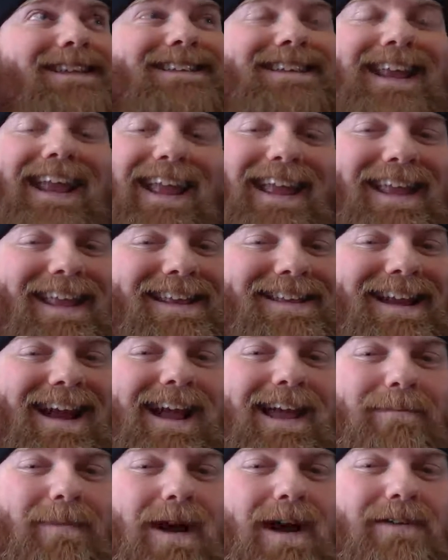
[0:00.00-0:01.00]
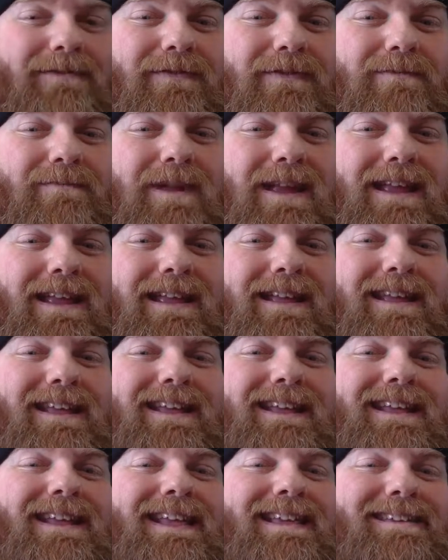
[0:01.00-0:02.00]
Taking time off for me
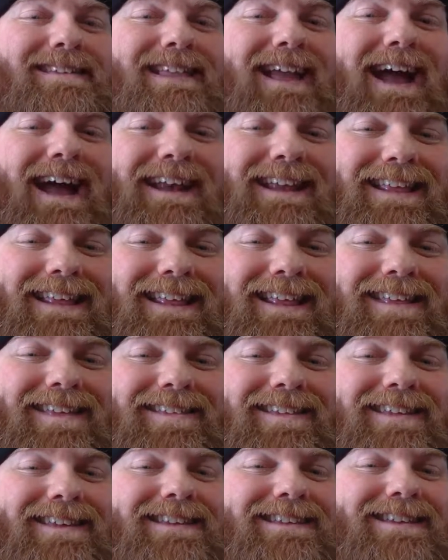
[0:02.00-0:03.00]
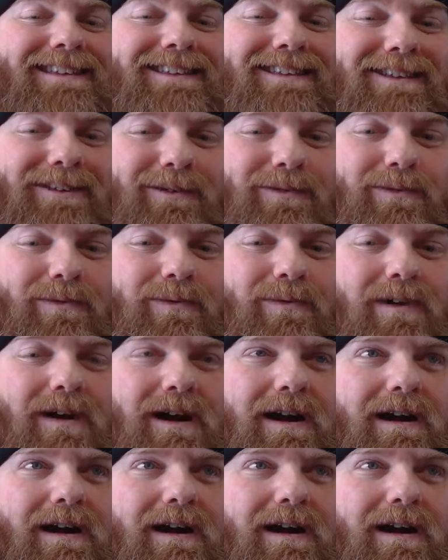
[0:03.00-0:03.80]
is not easy to do.